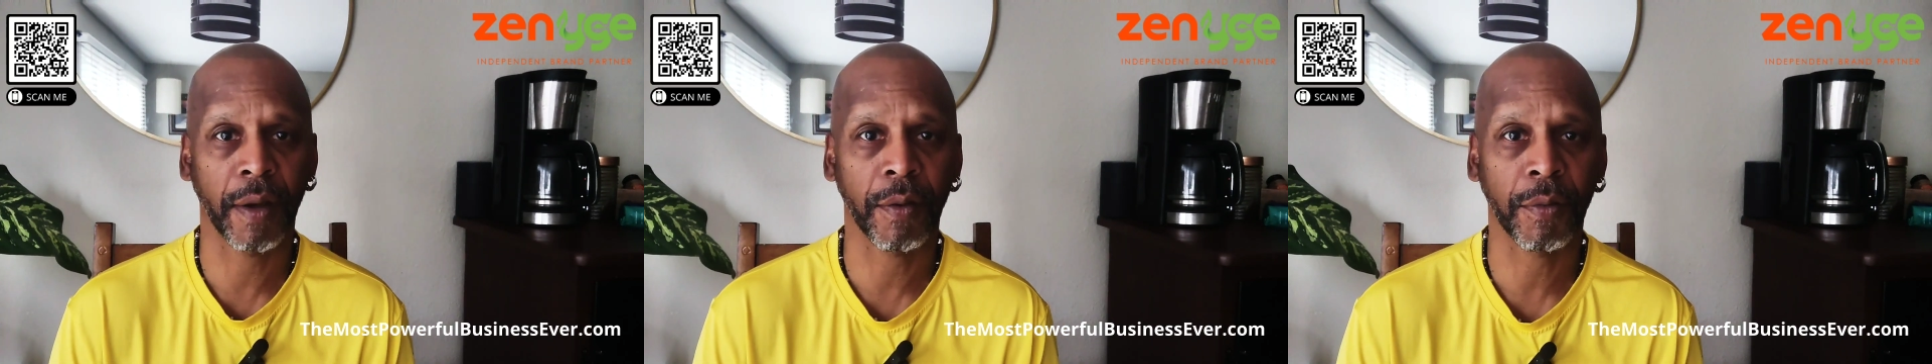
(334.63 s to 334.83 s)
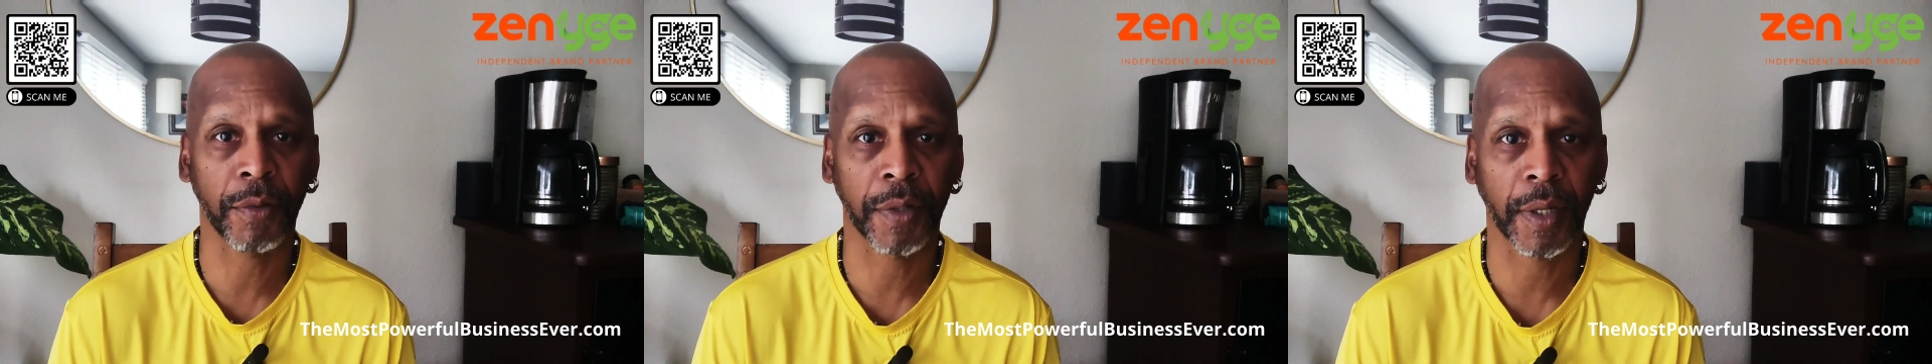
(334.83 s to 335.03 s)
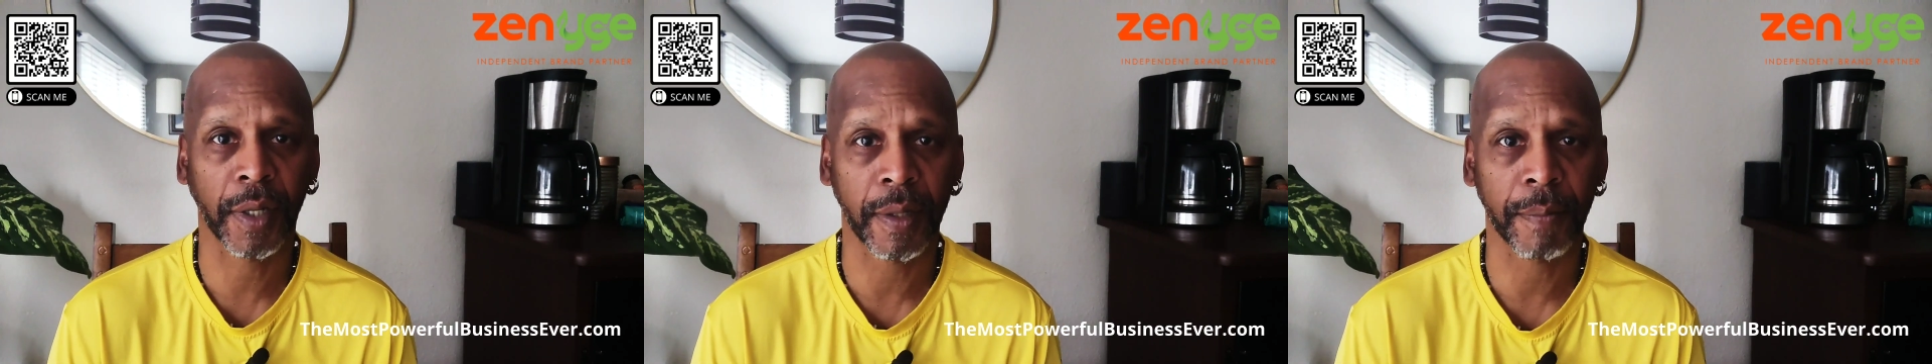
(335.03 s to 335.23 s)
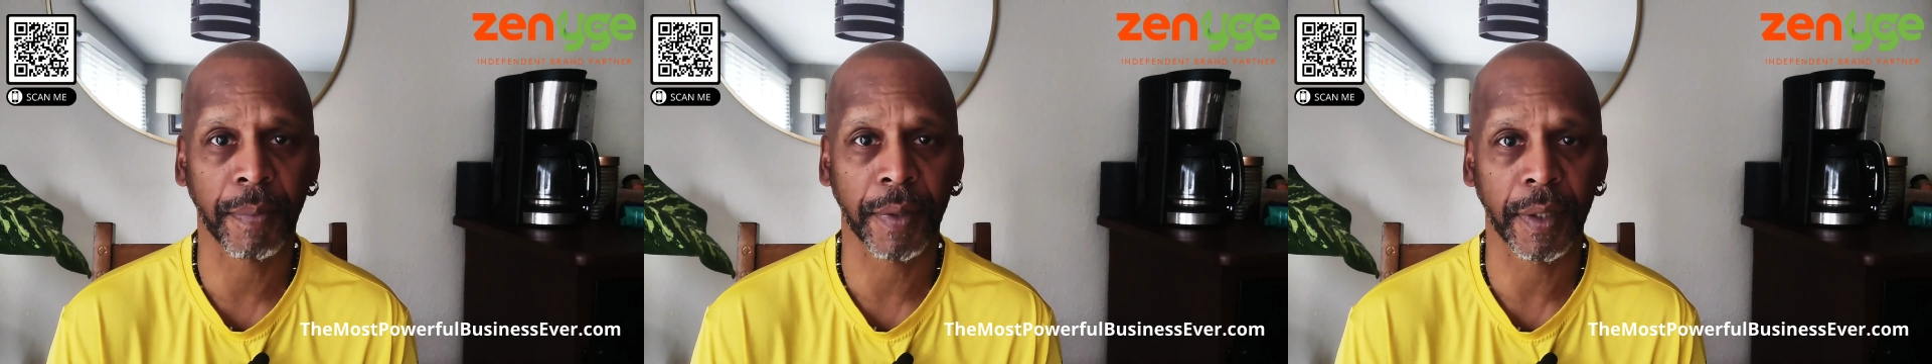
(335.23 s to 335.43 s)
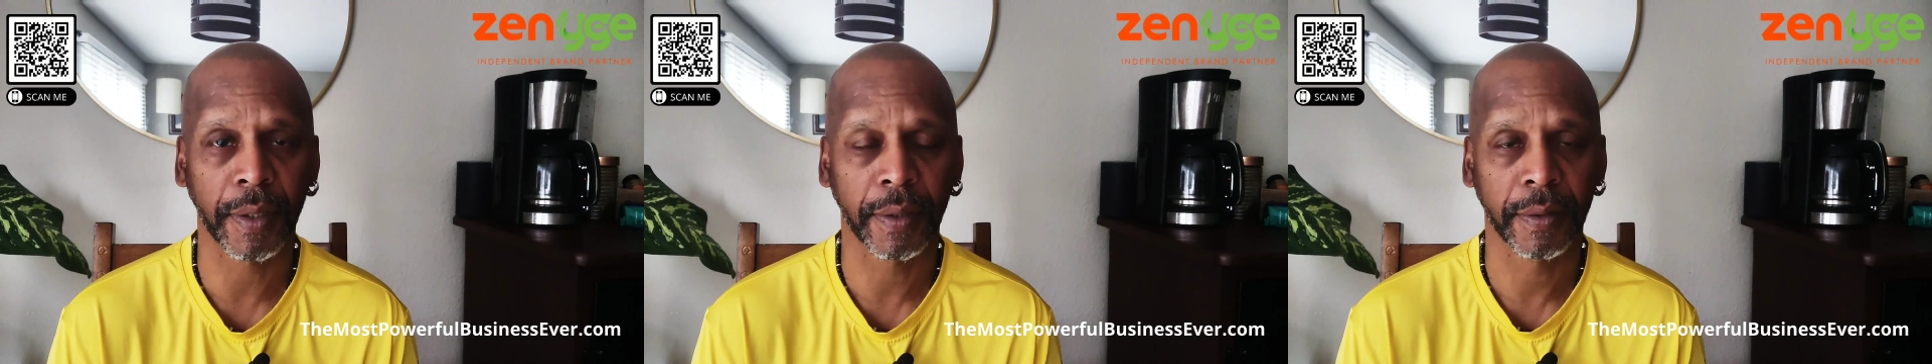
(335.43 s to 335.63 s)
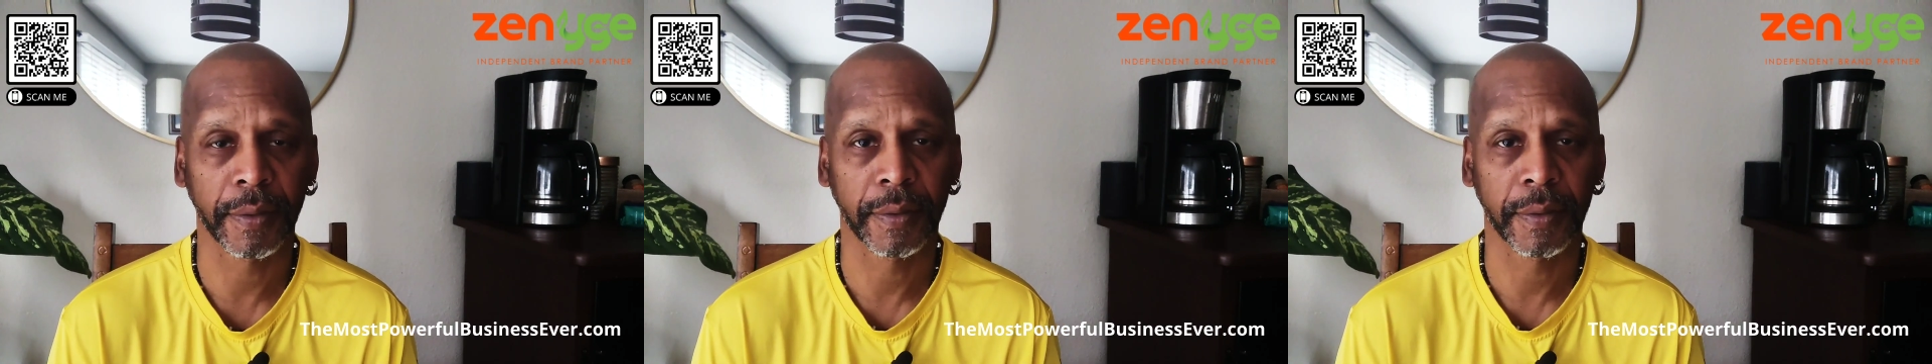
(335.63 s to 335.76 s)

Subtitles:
I own the company.